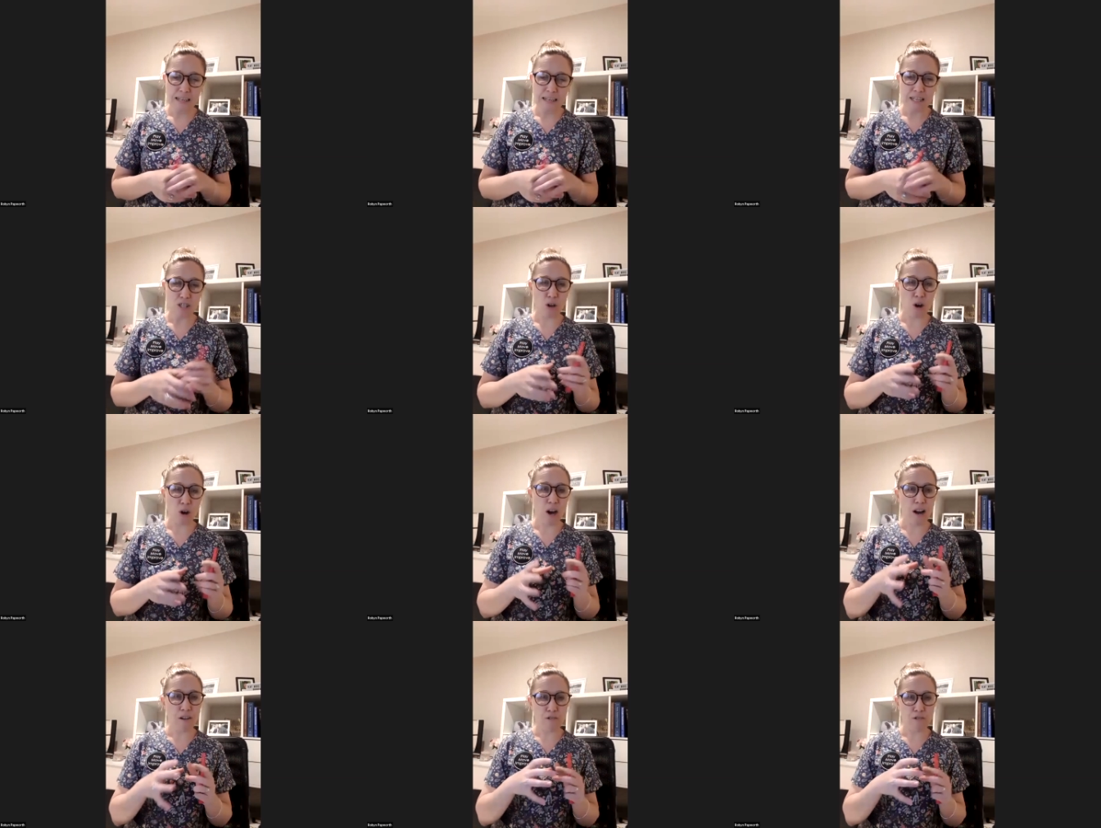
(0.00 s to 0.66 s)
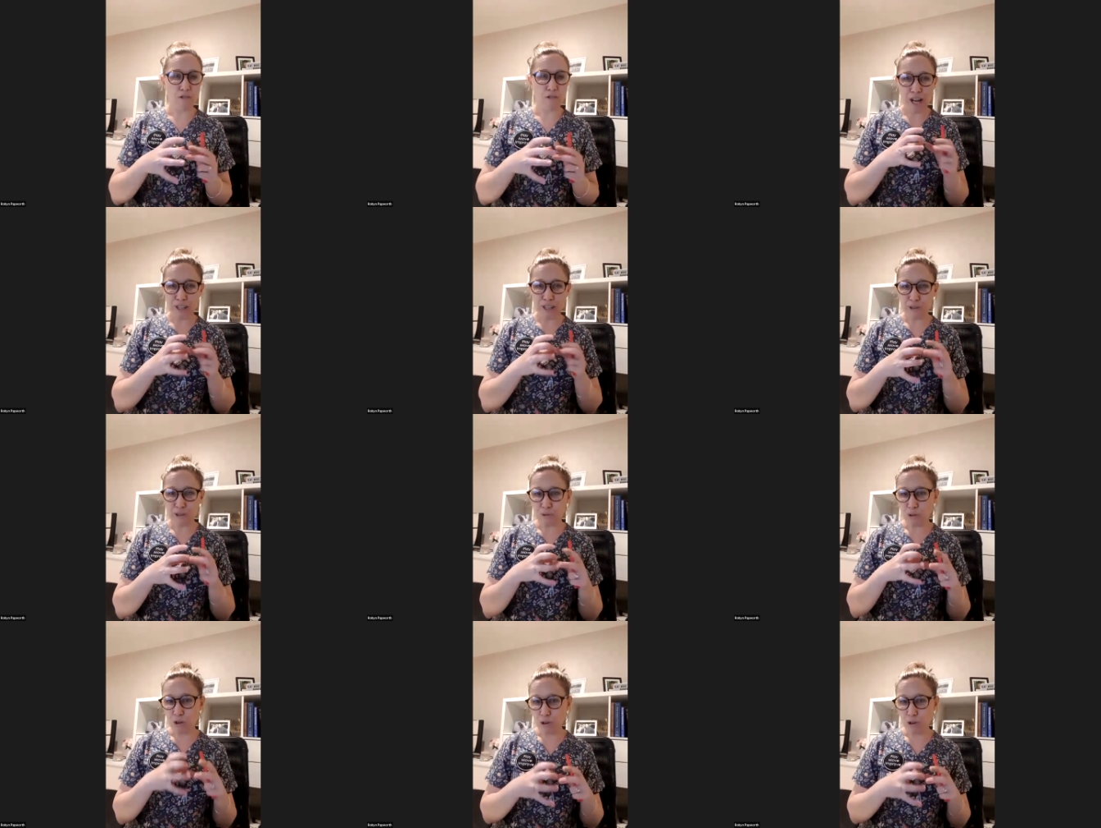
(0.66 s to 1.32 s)
So I write
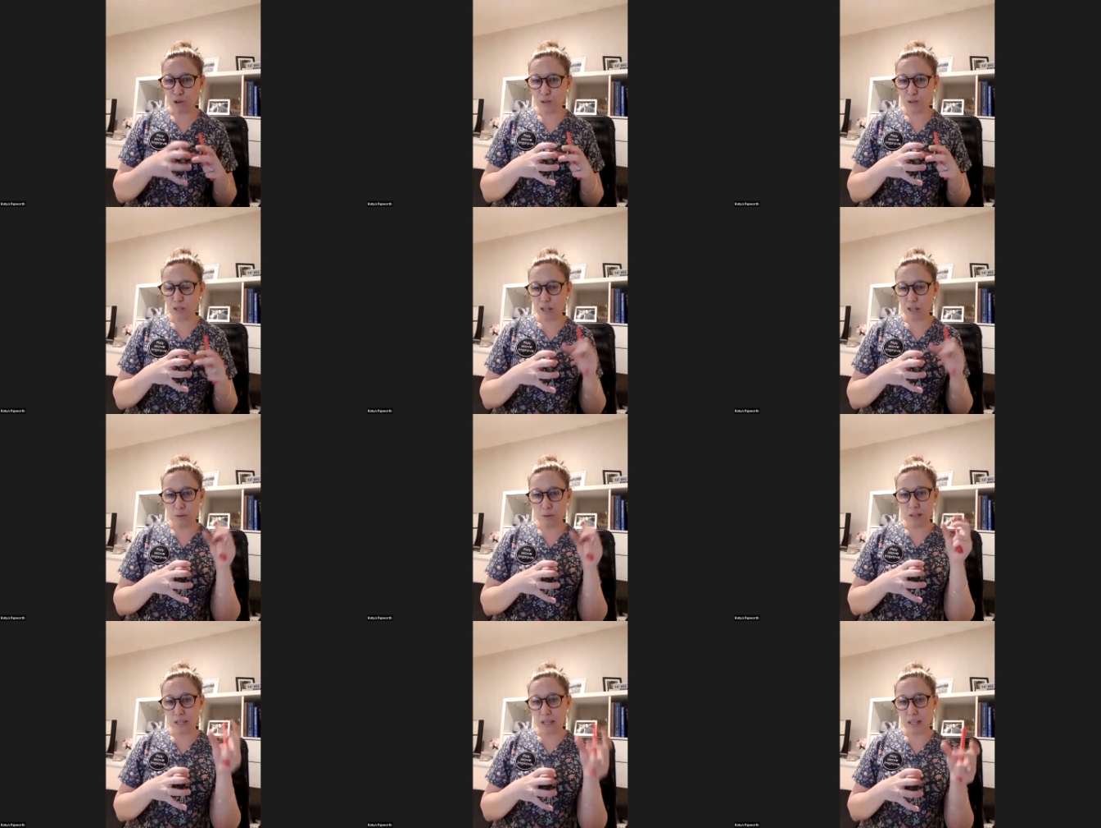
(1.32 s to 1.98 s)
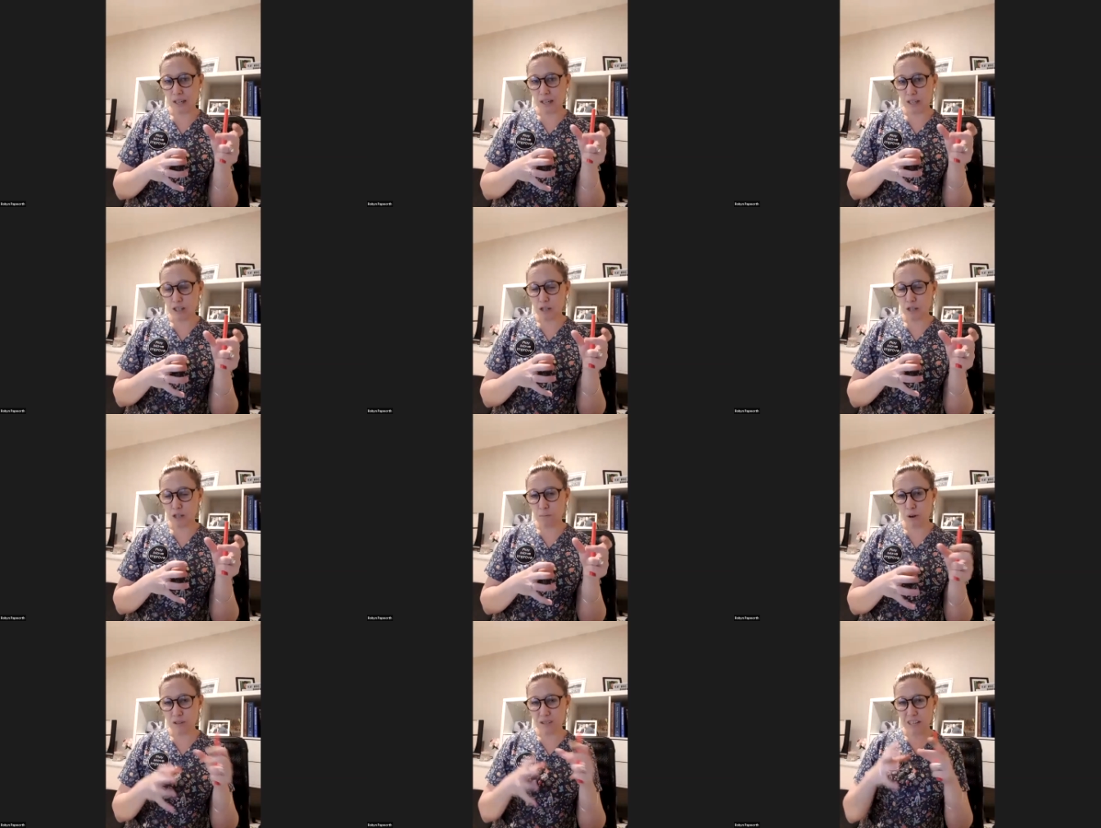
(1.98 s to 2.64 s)
little notes to them in their
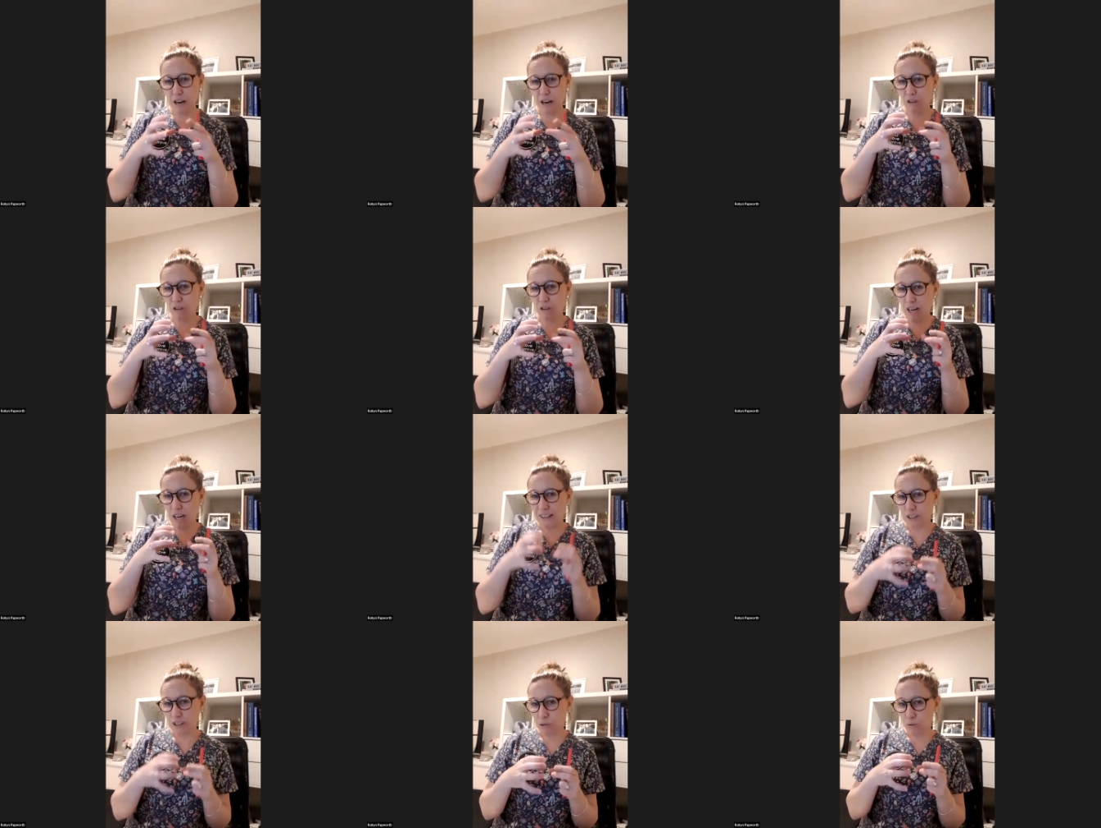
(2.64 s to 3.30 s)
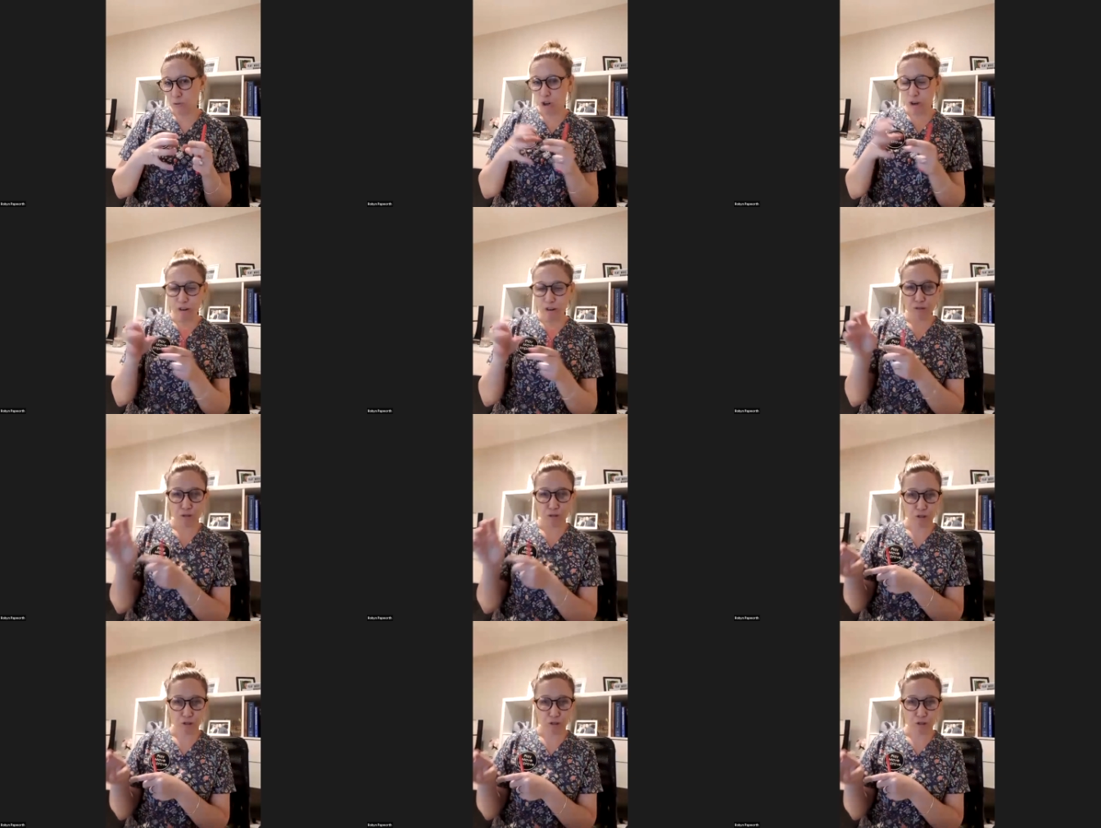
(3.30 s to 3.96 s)
lunchbox, and I write a little note
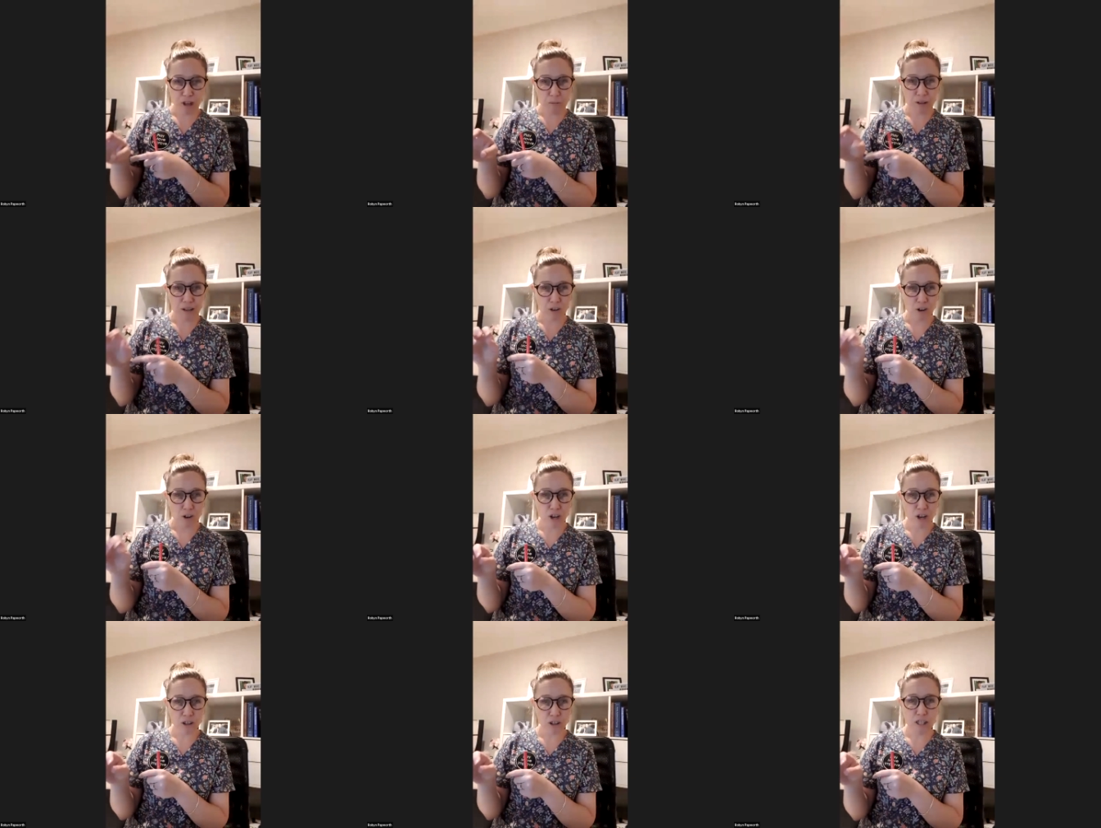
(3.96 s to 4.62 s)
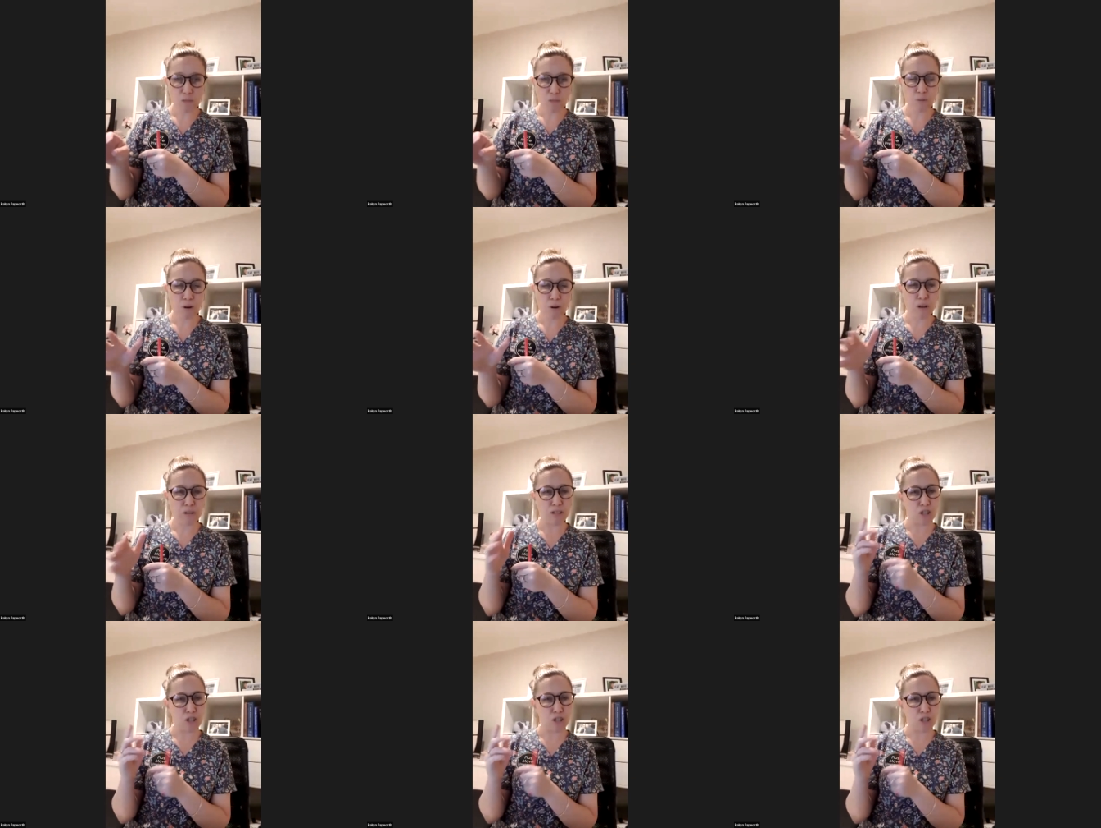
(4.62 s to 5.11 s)
for Phoebe in her lunchbox.